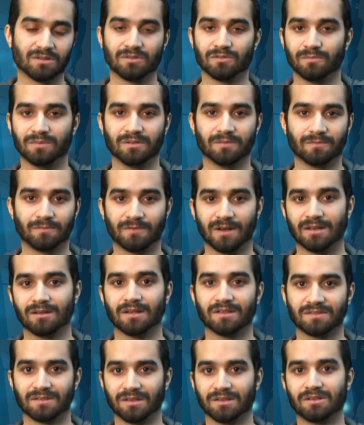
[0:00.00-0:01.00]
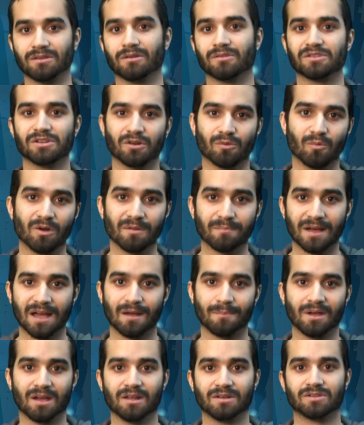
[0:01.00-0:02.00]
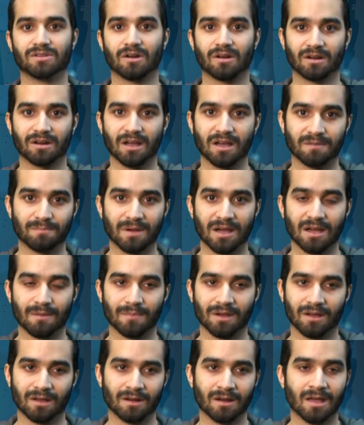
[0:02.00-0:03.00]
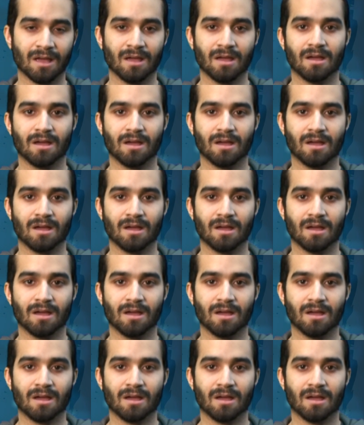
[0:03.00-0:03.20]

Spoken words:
and you'll be fighting as, like, you know, Year One Batman, Dark Knight Batman,